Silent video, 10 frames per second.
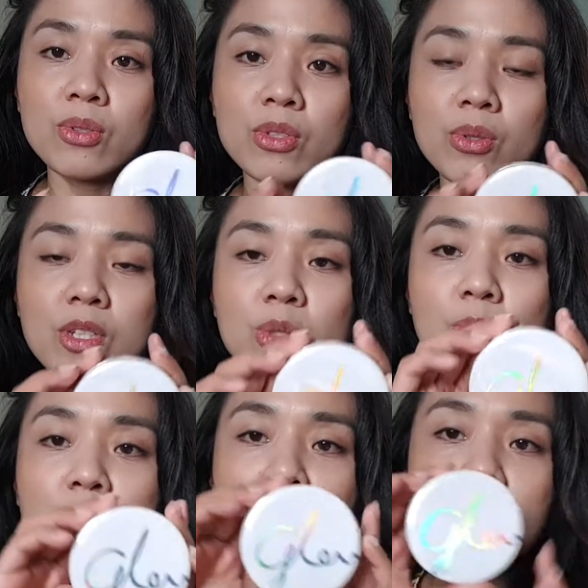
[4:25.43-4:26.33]
So this
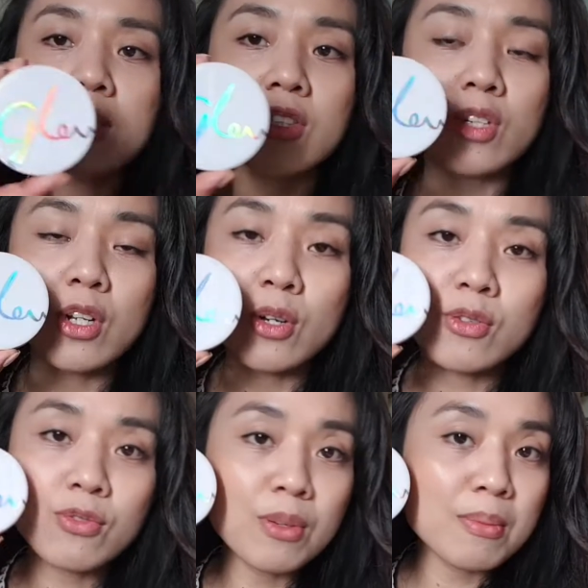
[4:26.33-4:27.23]
one is glow
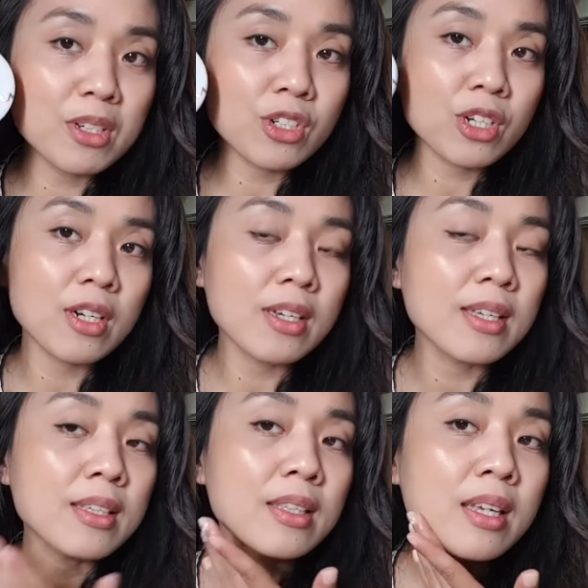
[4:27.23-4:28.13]
from Missha,
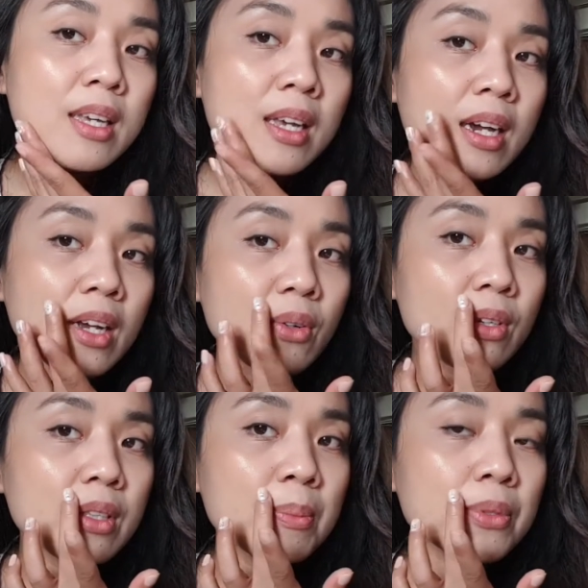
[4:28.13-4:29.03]
and I
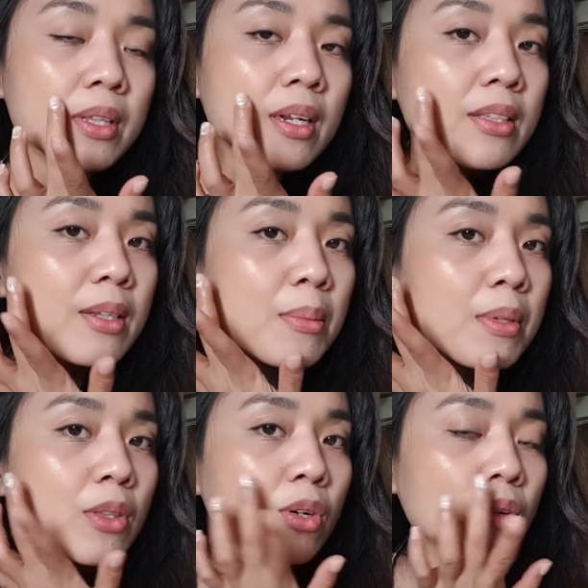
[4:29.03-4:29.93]
already put a little
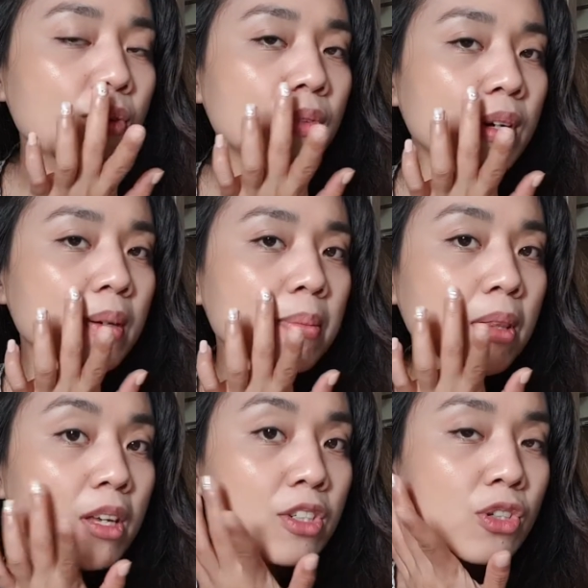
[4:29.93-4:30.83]
bit of a
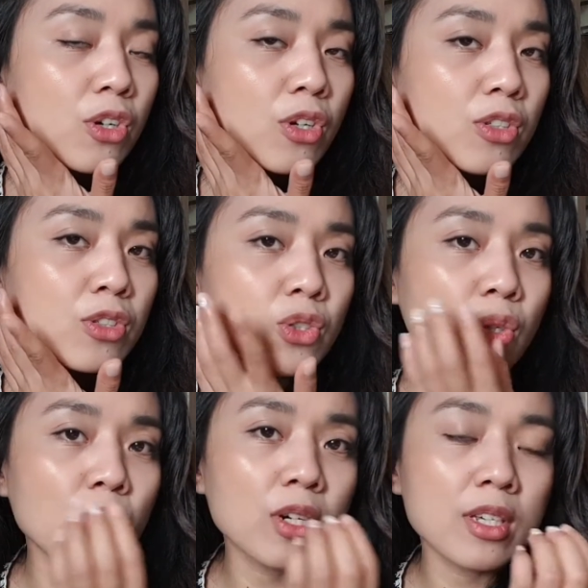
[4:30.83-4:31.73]
blush on
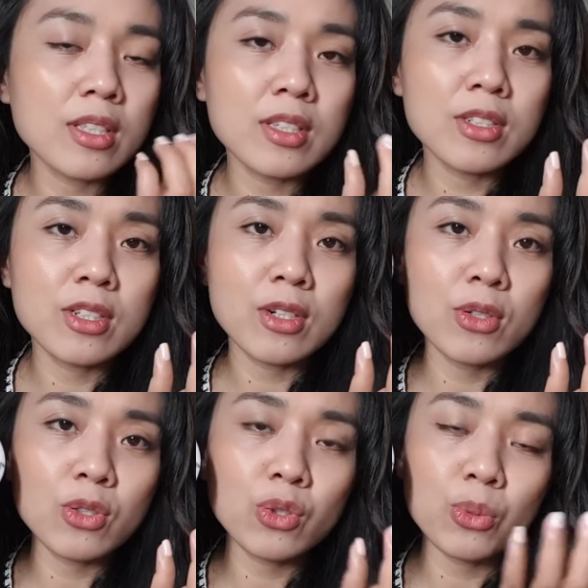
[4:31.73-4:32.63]
so it doesn't
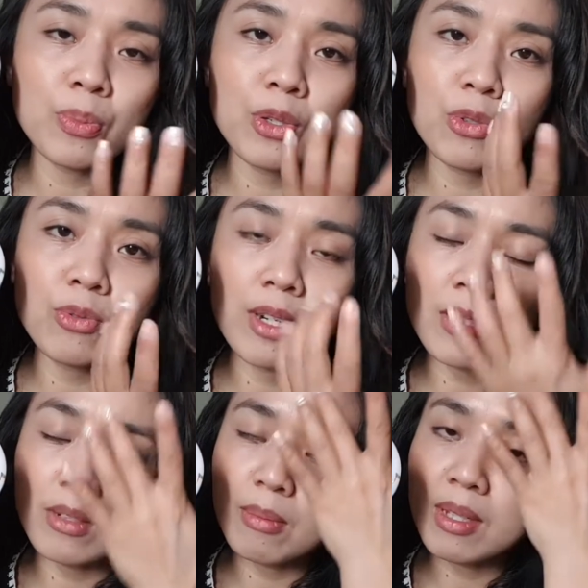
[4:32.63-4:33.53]
look super
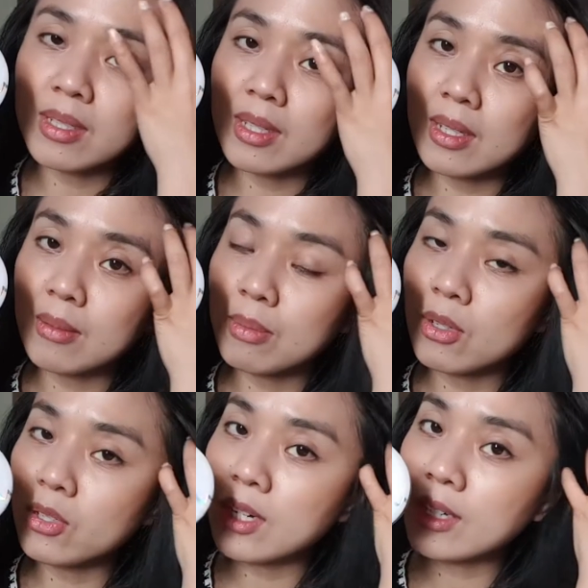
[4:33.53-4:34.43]
white on my skin,
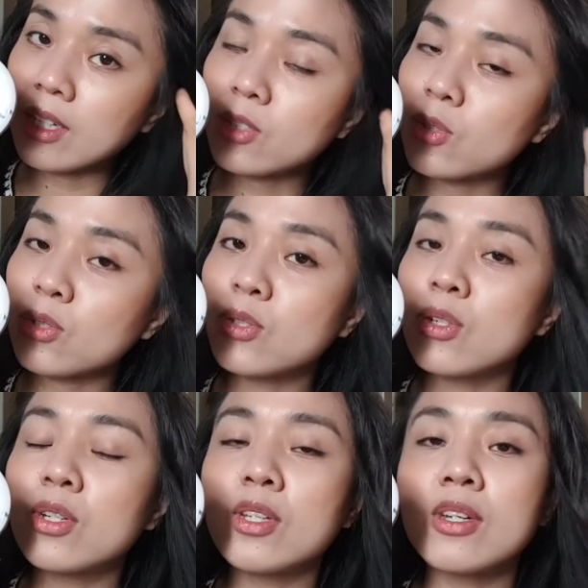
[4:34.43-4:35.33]
because like I told you
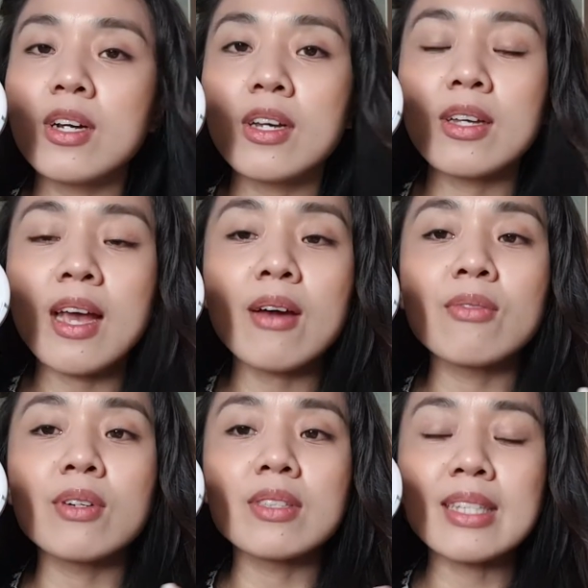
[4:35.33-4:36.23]
earlier, I
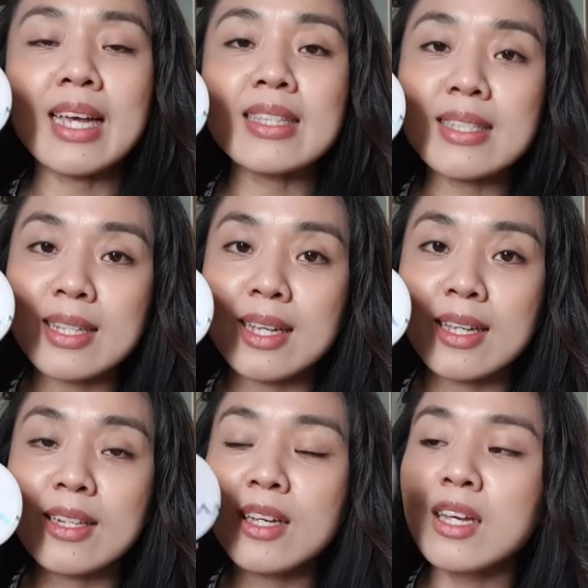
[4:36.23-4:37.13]
have a tan
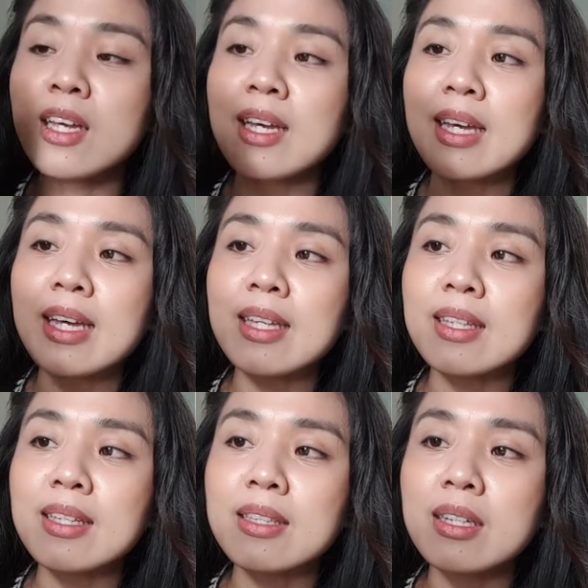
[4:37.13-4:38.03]
skin,
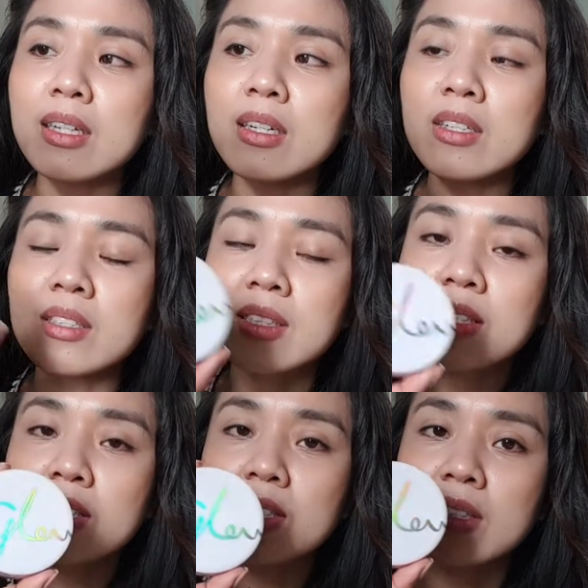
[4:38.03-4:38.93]
and
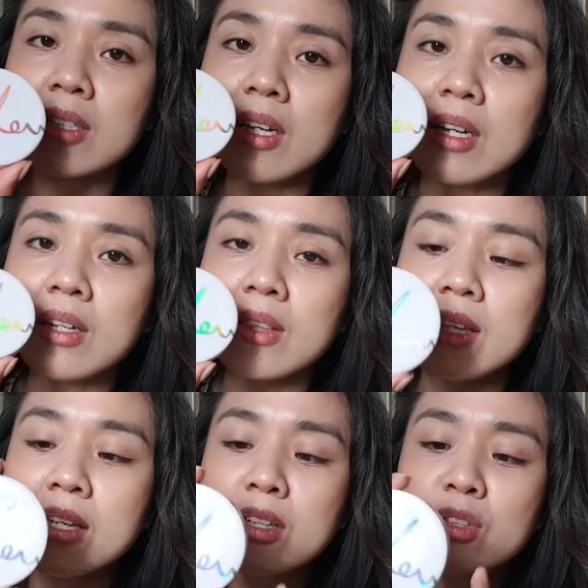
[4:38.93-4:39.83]
this is
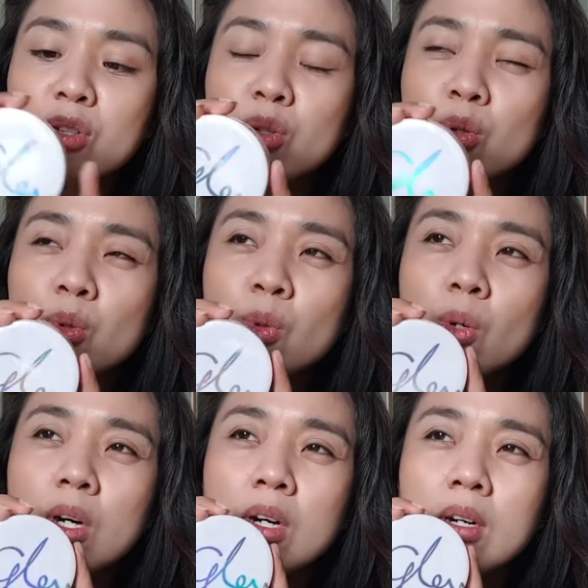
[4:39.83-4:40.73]
the new
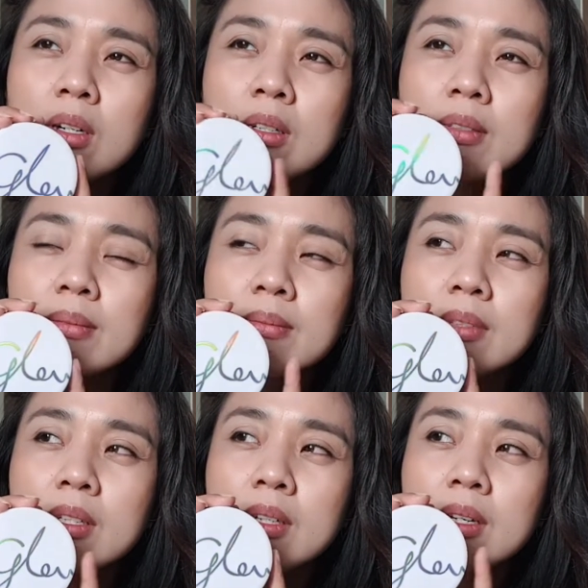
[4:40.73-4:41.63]

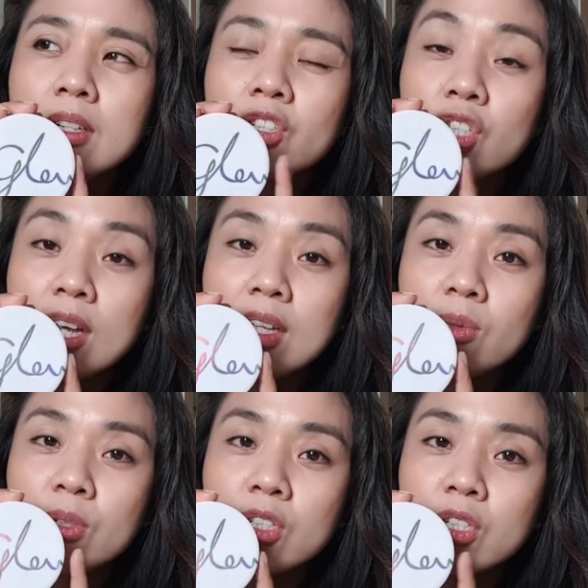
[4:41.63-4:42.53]
shade,
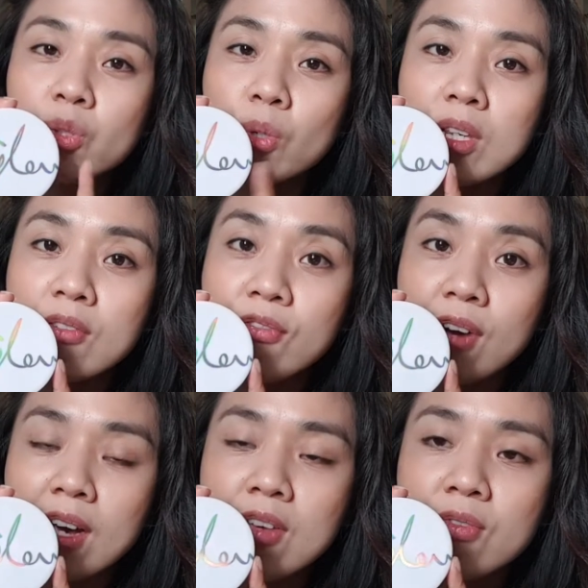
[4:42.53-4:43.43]
which is
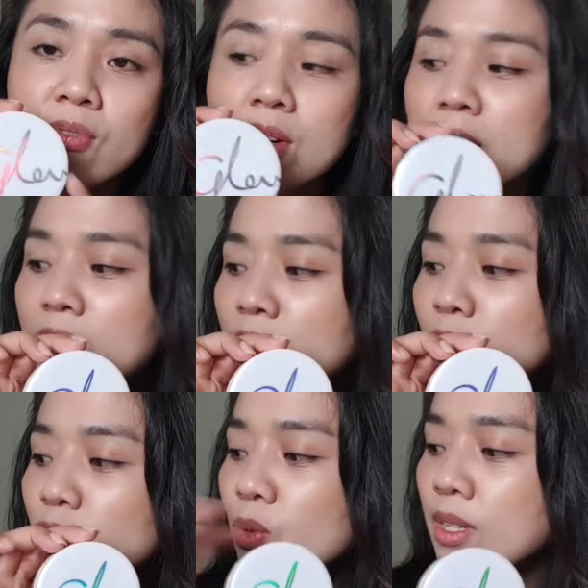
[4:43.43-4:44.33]
25, and I
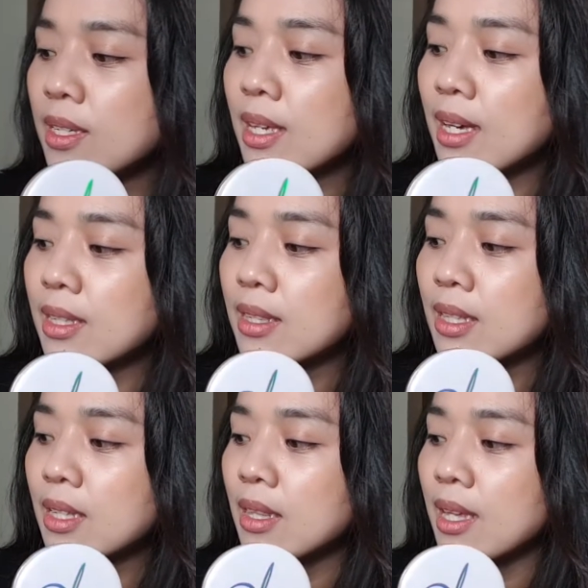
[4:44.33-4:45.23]
usually get
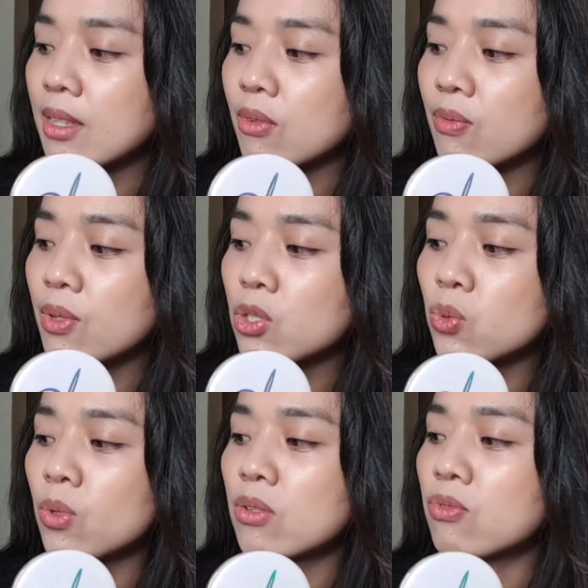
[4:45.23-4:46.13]
like the first
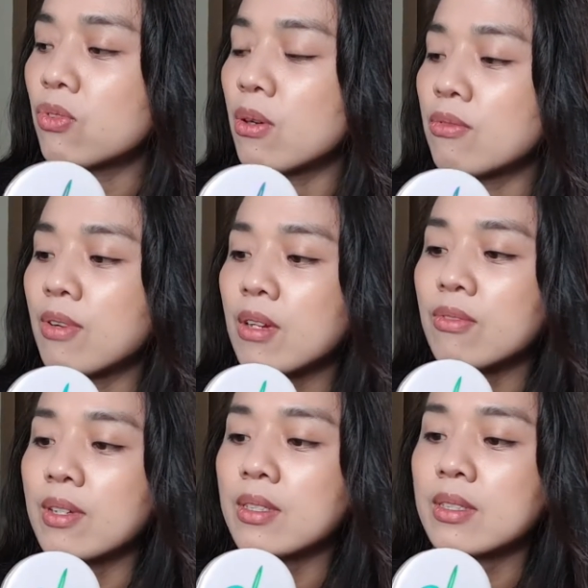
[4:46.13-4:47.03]
one from
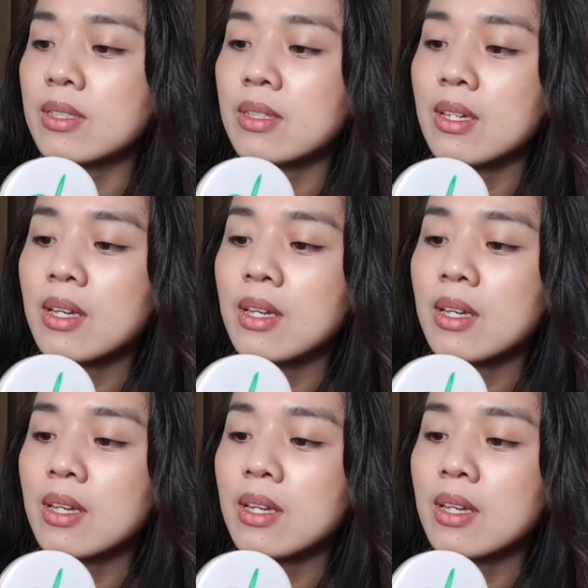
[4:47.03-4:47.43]
Velvet.